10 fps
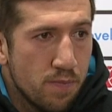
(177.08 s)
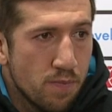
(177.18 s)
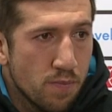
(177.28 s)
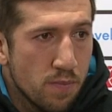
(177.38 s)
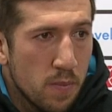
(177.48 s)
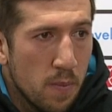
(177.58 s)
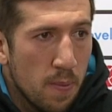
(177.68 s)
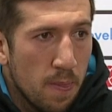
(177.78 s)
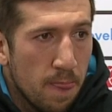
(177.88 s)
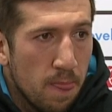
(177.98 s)
What about
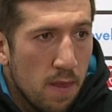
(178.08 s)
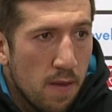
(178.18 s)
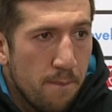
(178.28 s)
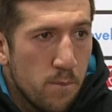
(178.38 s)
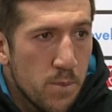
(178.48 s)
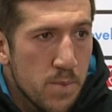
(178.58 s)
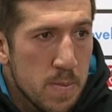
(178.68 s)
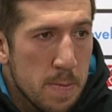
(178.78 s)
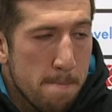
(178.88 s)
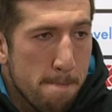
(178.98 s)
the fixture list
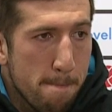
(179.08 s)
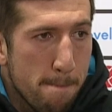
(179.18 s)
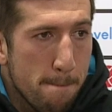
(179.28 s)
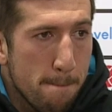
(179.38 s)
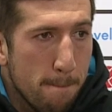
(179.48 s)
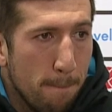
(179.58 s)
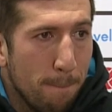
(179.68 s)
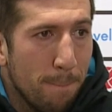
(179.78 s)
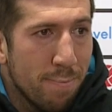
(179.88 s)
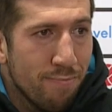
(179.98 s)
over
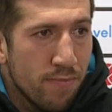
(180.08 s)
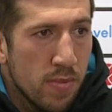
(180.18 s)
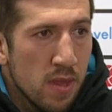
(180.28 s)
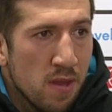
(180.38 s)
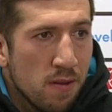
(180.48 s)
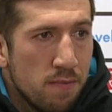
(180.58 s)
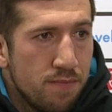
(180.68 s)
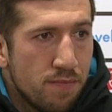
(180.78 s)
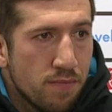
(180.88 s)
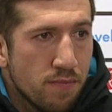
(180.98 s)
Christmas holiday
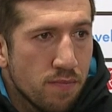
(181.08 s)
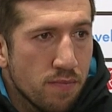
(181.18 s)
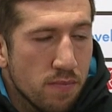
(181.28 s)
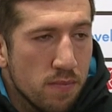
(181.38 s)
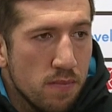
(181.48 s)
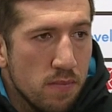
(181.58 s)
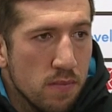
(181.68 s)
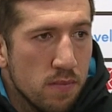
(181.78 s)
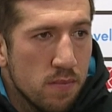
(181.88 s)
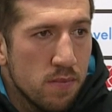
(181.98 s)
period this year? It's
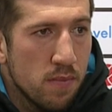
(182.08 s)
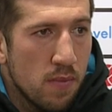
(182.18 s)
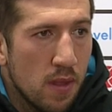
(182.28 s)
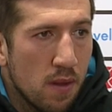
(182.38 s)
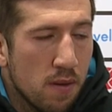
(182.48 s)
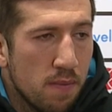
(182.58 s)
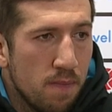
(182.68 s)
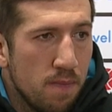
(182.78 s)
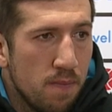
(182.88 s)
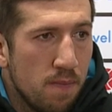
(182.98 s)
spread out
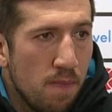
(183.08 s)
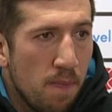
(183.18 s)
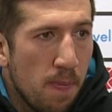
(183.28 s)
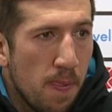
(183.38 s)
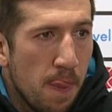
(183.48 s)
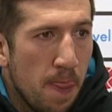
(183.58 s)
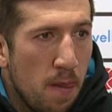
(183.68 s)
over successive